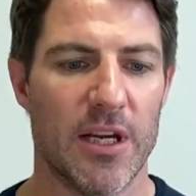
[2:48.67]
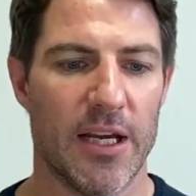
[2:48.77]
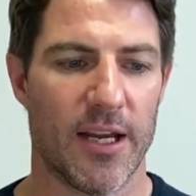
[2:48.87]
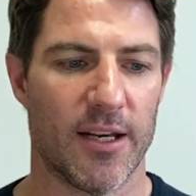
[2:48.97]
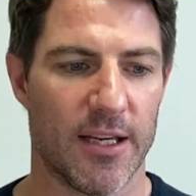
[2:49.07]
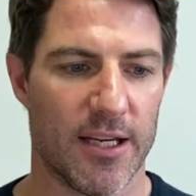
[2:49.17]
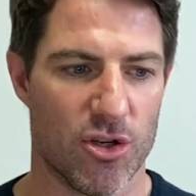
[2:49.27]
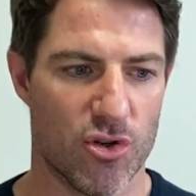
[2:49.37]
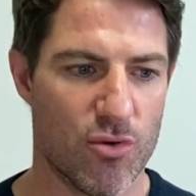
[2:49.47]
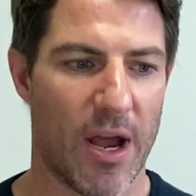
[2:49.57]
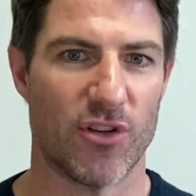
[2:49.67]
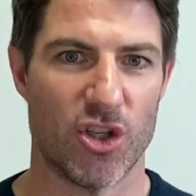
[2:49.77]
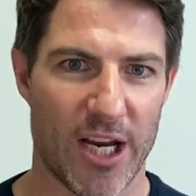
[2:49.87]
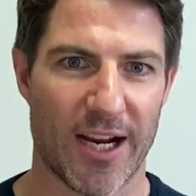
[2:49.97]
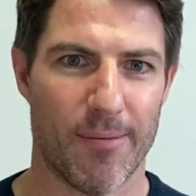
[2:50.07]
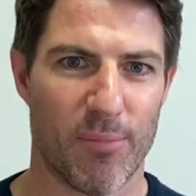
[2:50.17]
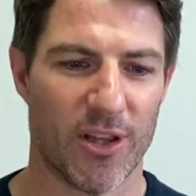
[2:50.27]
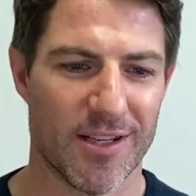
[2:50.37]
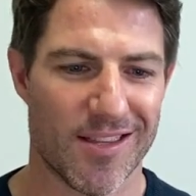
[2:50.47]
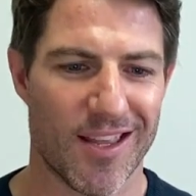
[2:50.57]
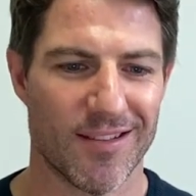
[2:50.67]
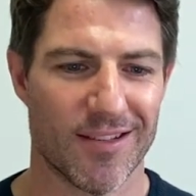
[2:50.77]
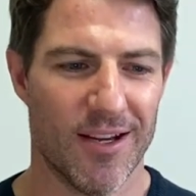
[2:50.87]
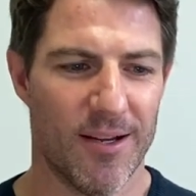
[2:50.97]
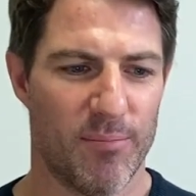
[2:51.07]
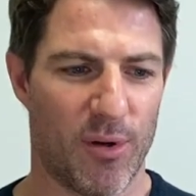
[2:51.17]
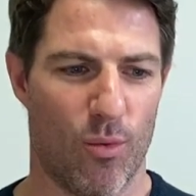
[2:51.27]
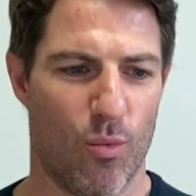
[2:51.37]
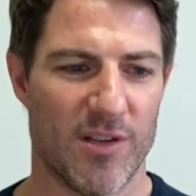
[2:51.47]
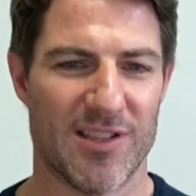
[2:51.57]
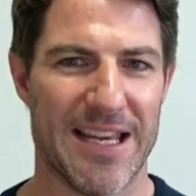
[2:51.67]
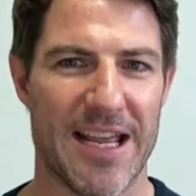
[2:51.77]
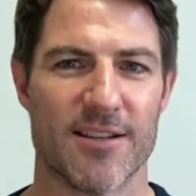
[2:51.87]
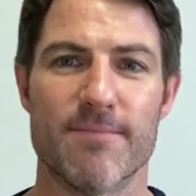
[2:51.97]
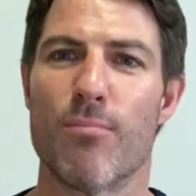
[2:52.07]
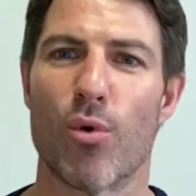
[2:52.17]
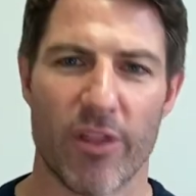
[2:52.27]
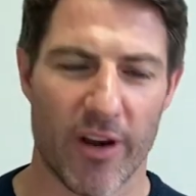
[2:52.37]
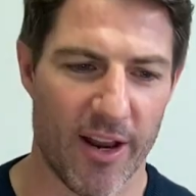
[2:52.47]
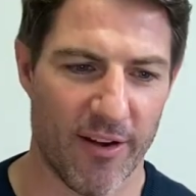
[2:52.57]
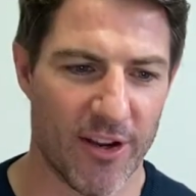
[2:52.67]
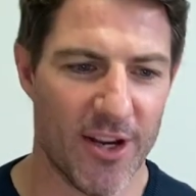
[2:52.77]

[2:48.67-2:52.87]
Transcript: And you do have to check up on these things, but once a day is more than enough.